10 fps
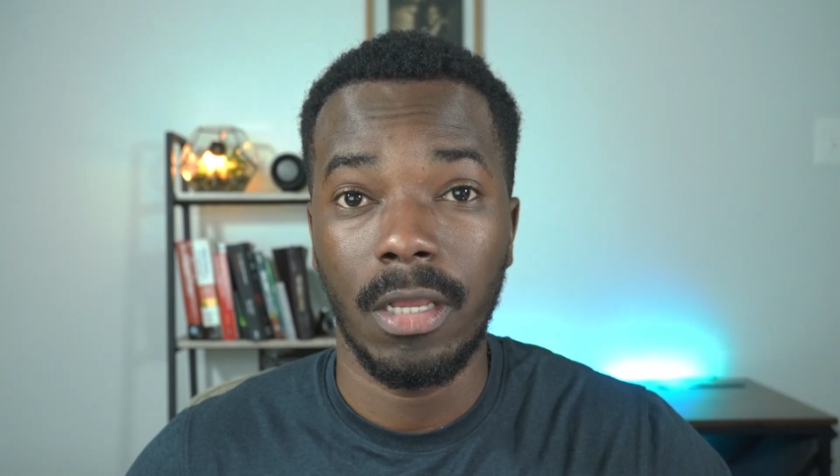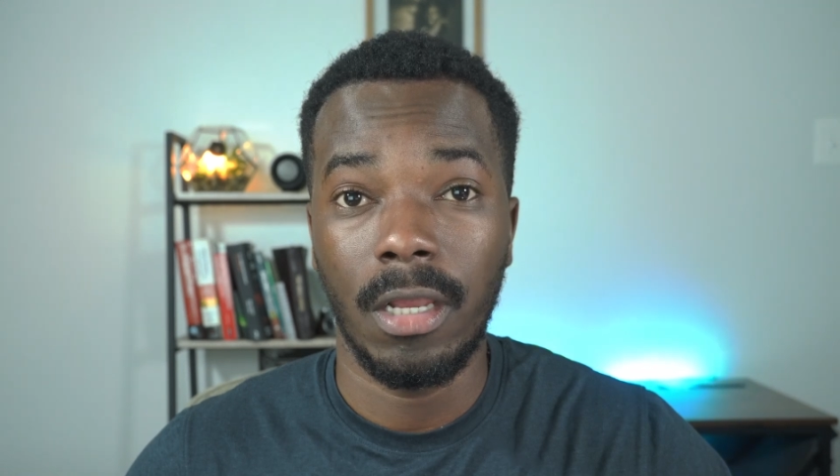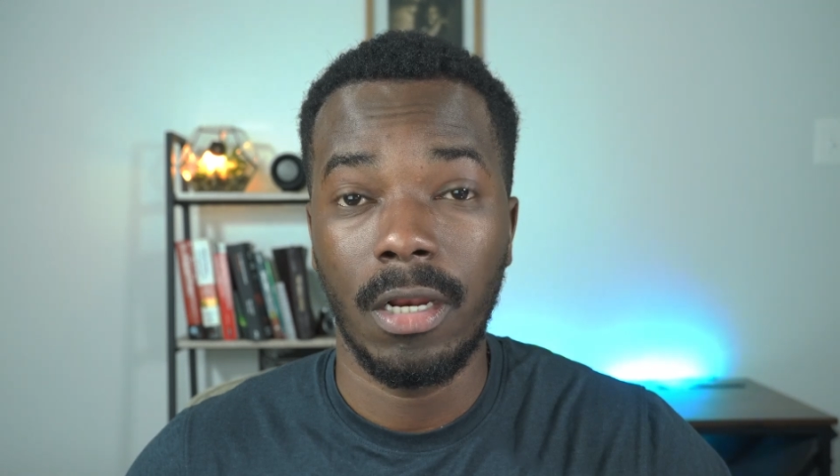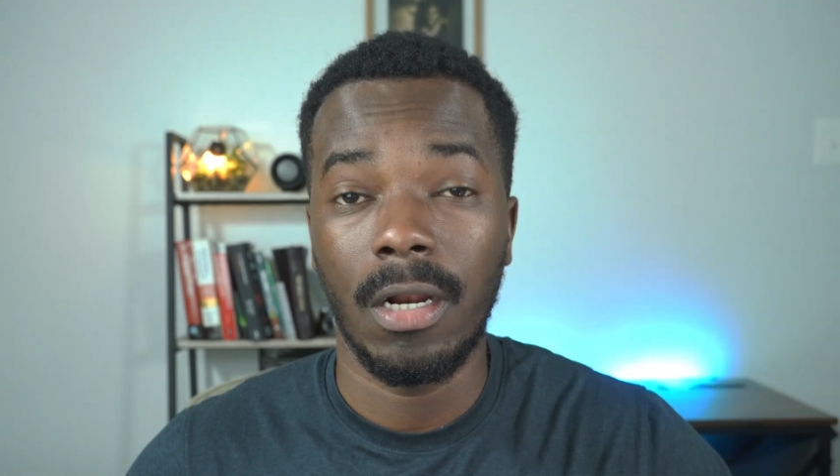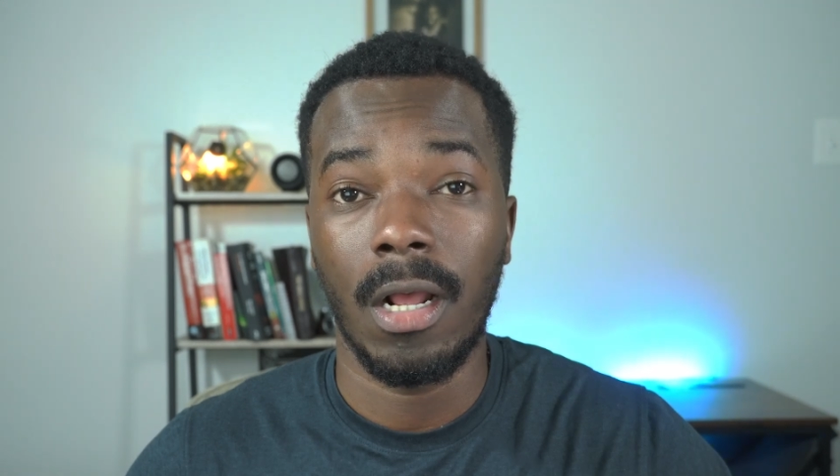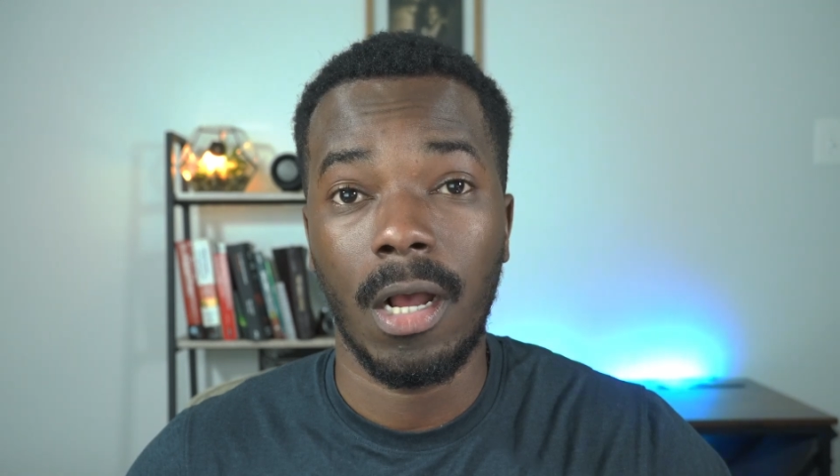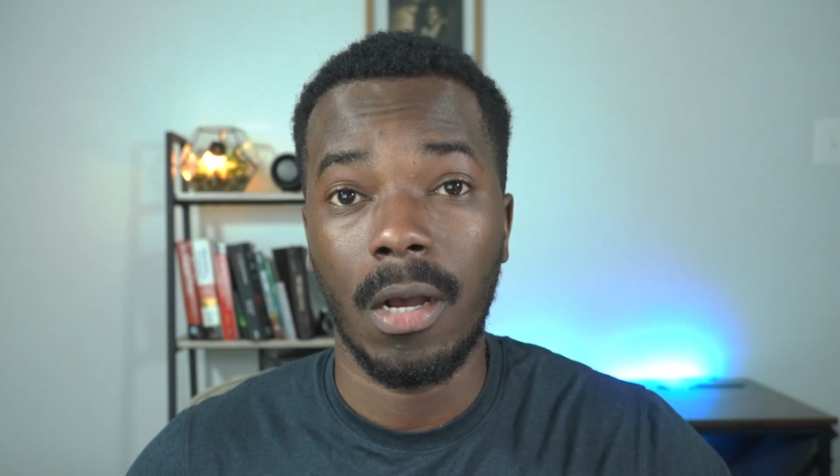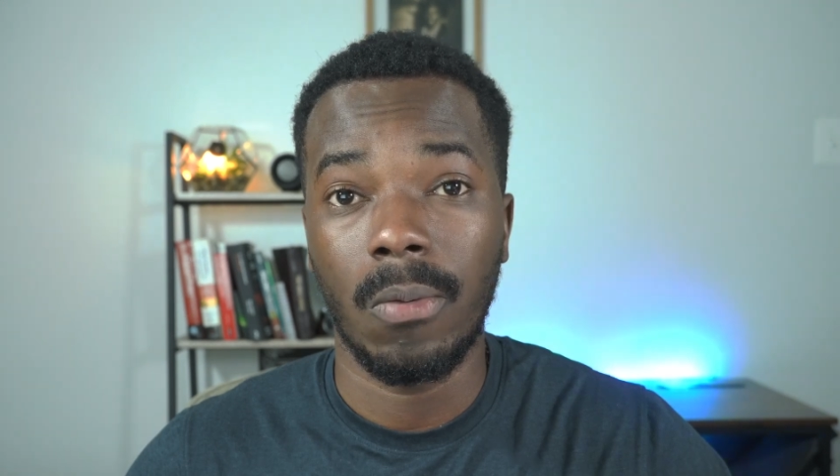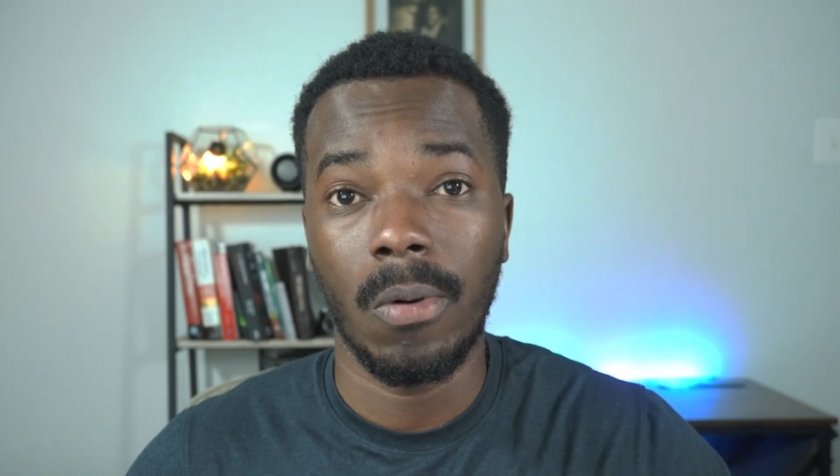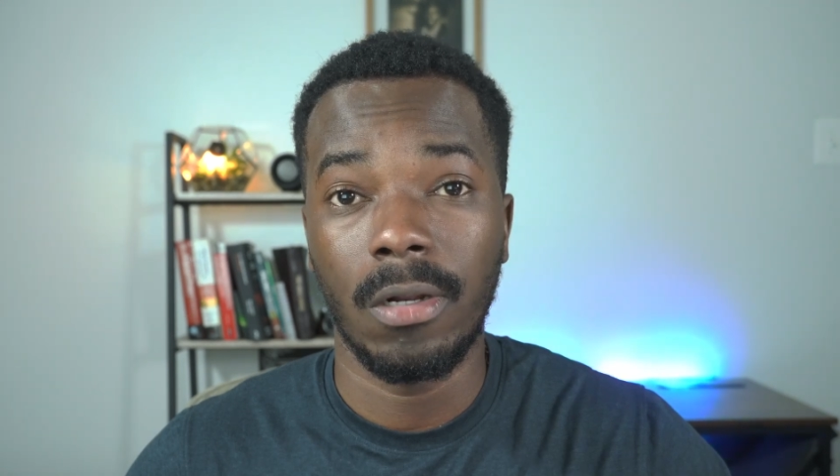and
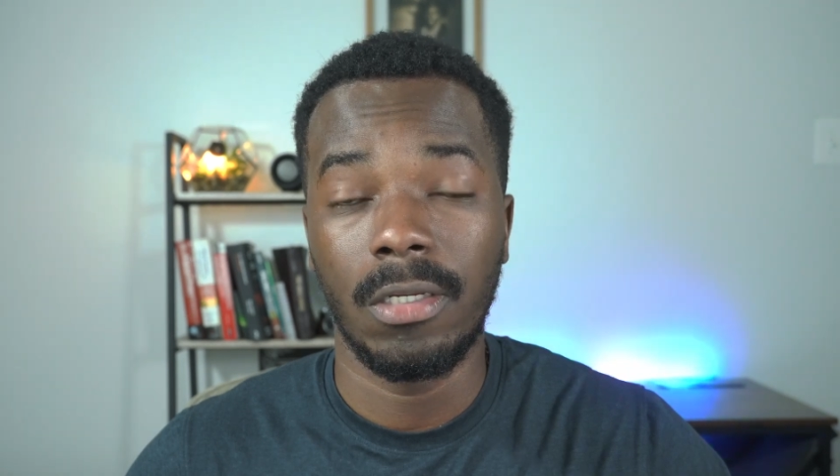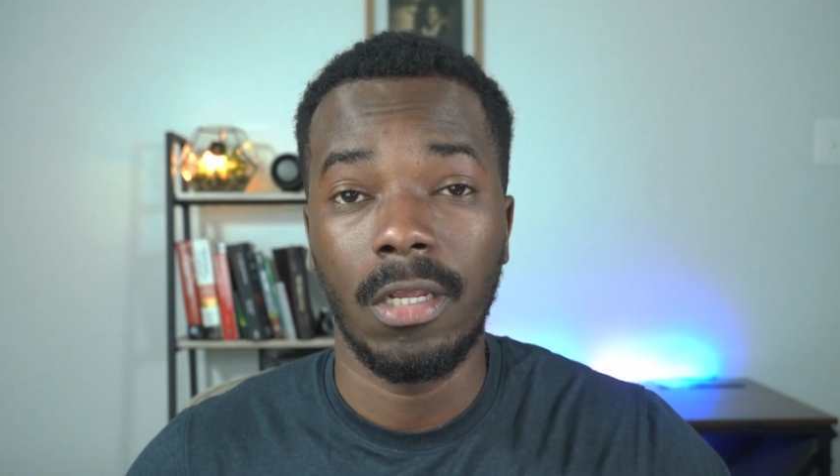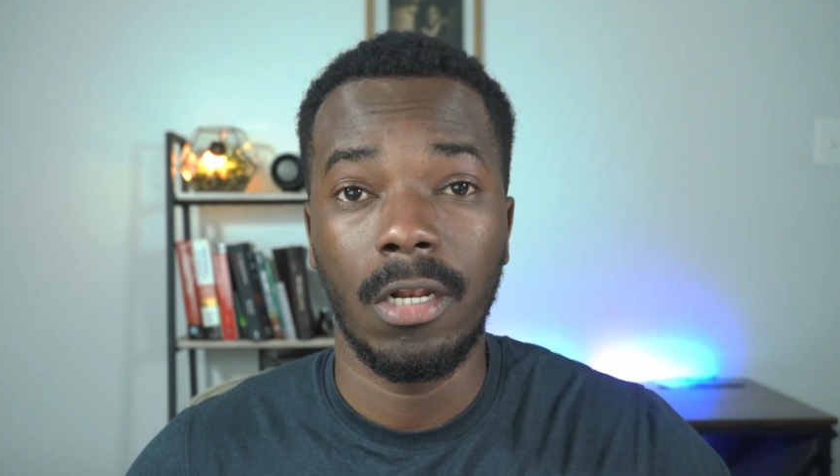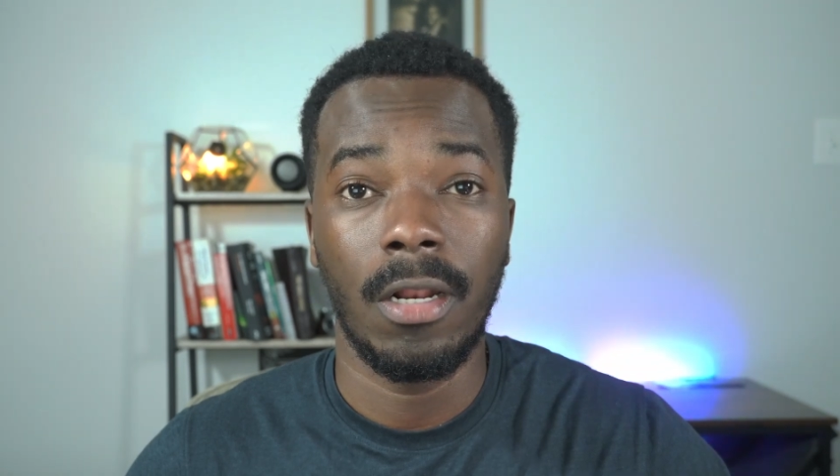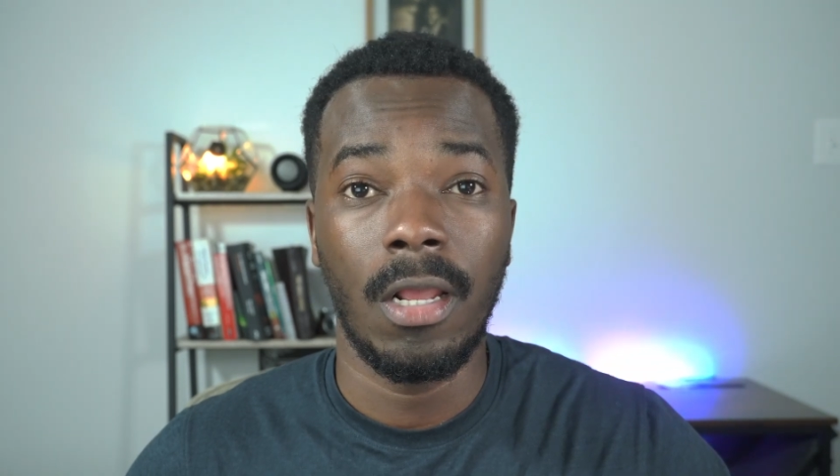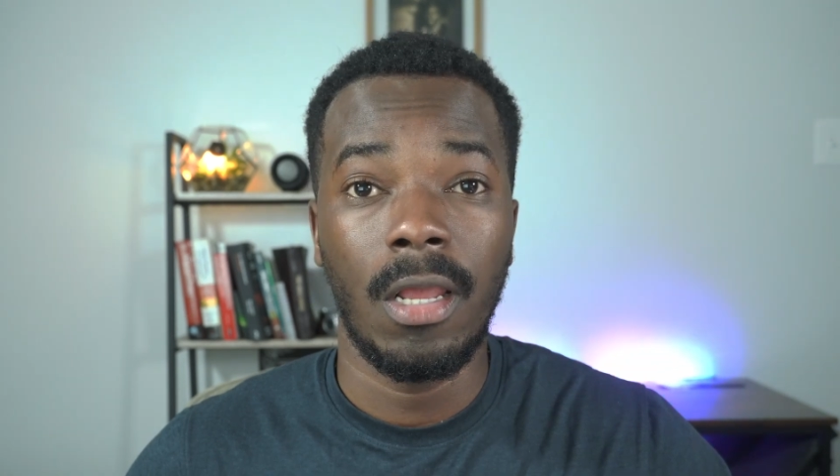how one can